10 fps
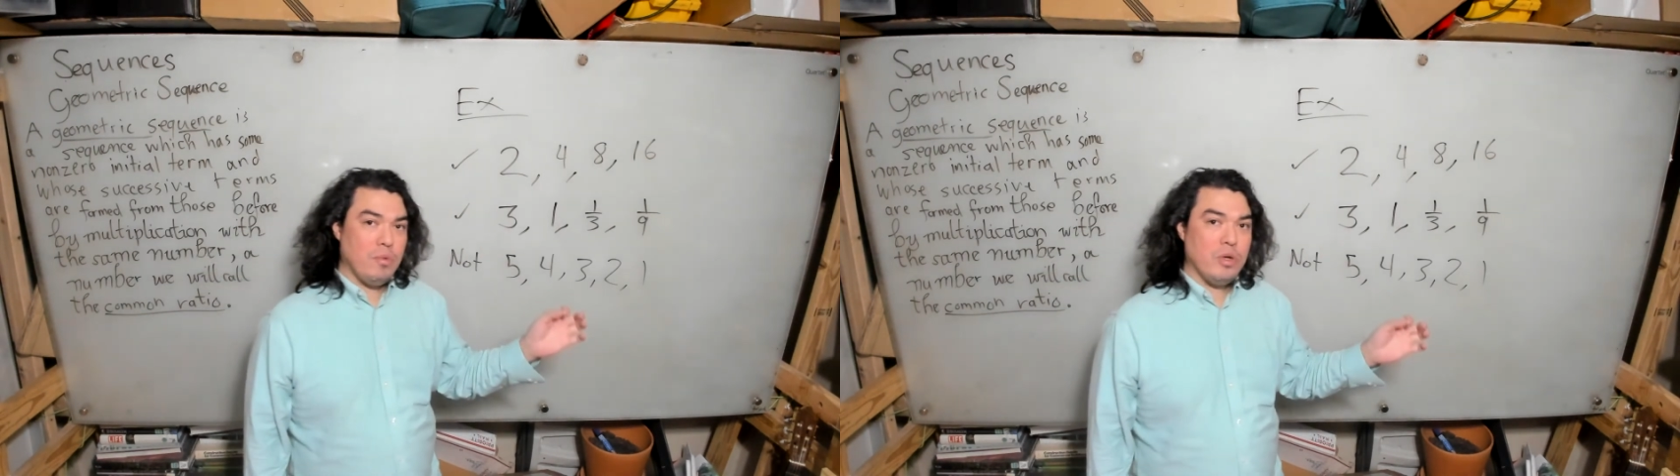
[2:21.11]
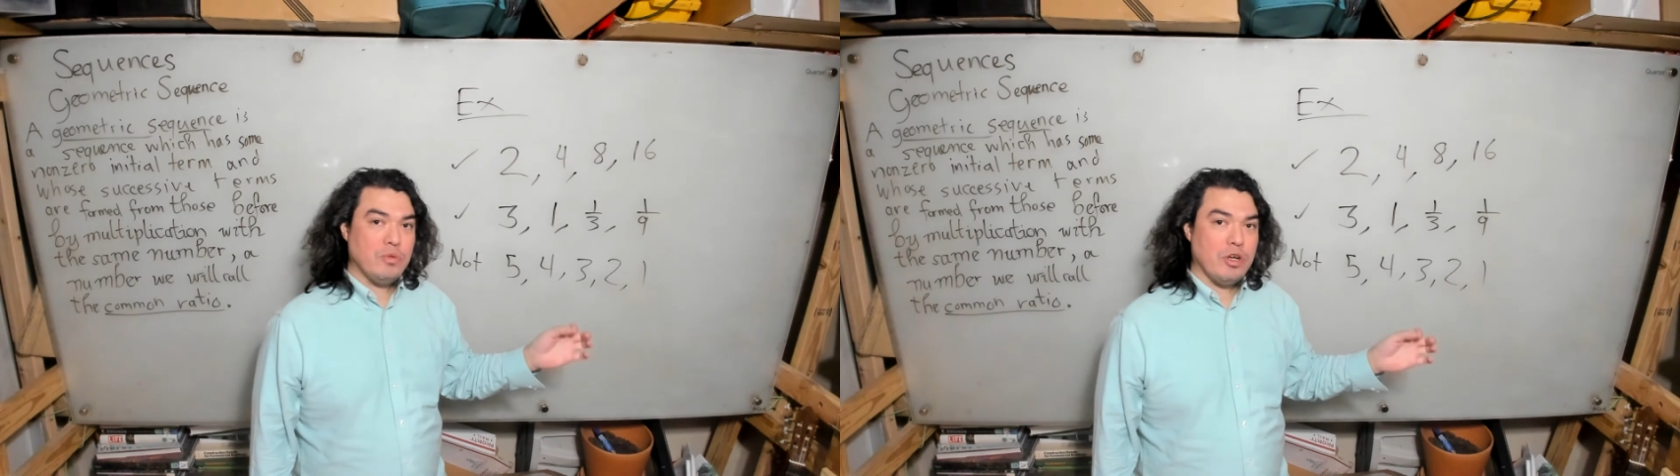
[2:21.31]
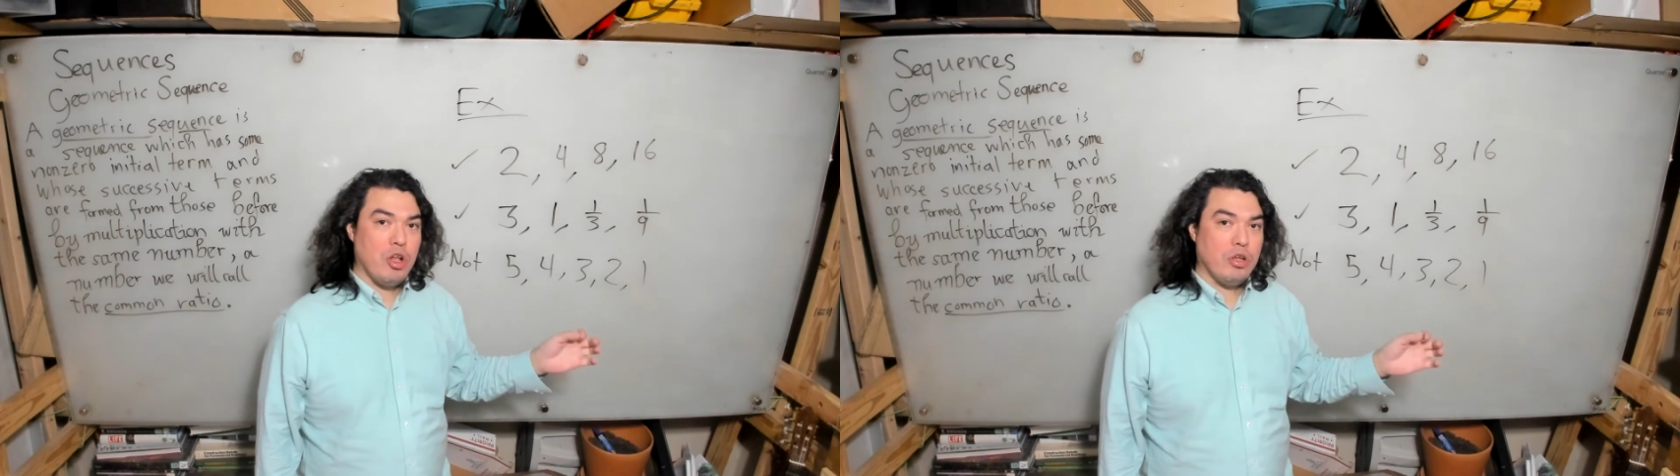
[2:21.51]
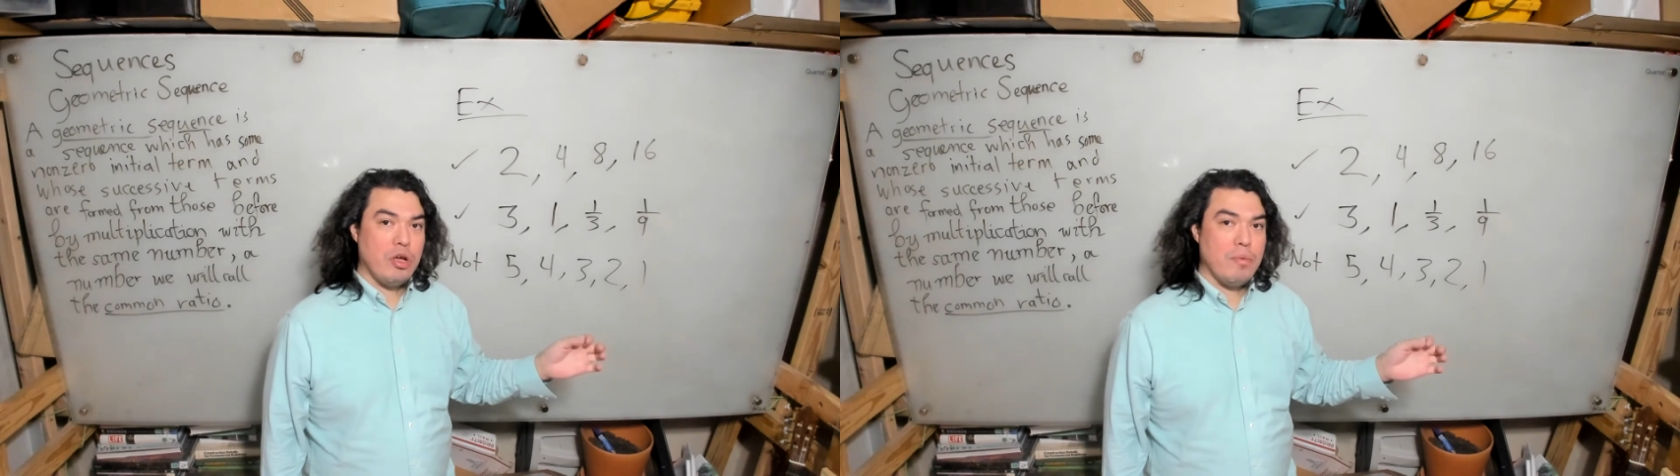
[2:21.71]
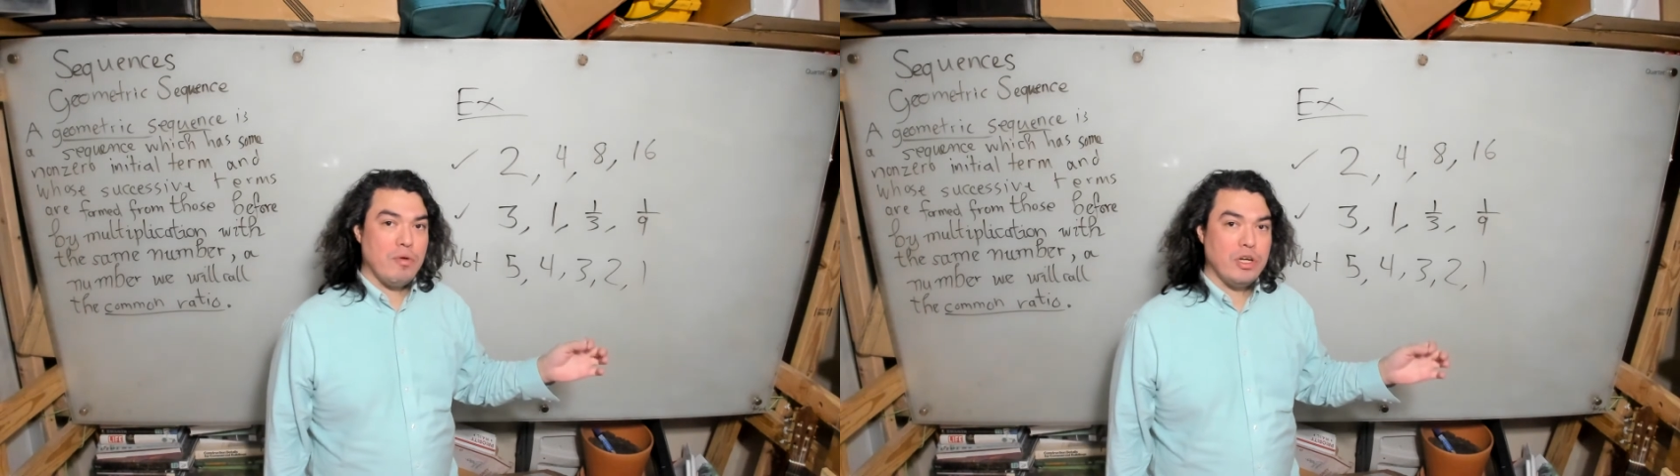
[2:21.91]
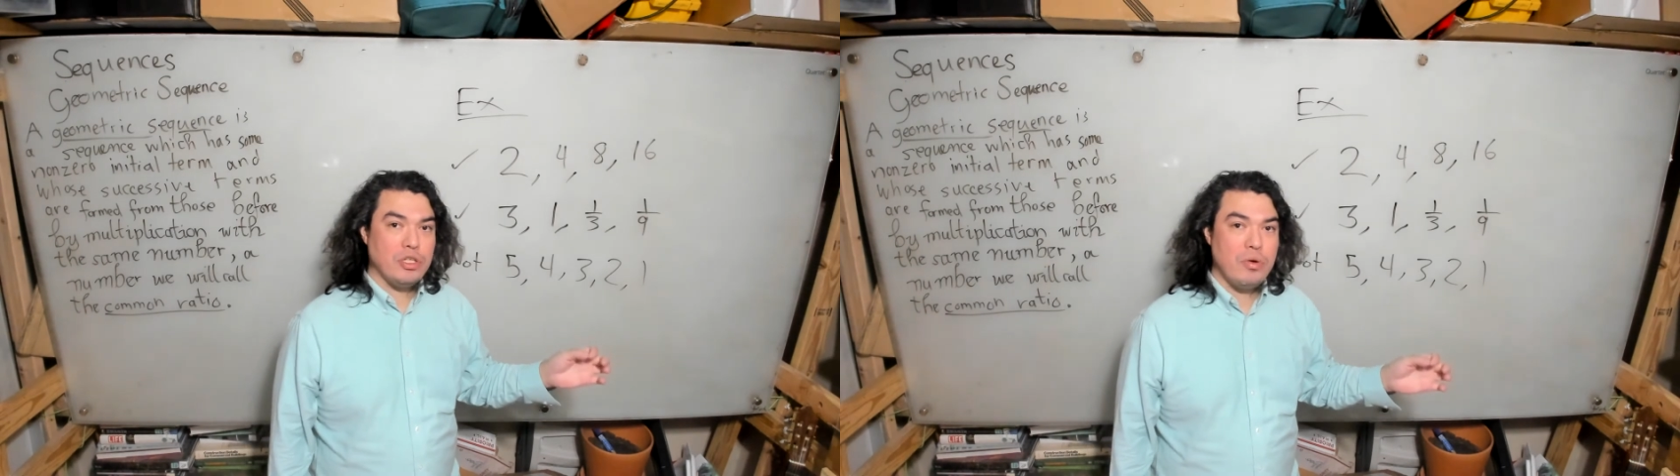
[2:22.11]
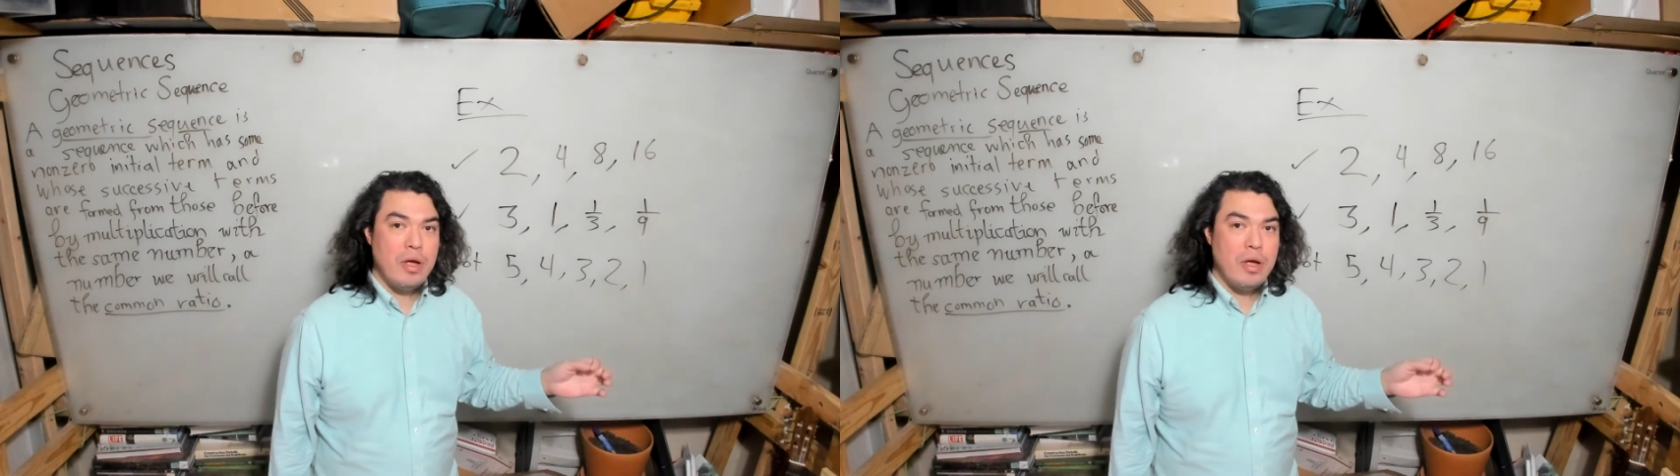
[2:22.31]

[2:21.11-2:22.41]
which we call the common ratio,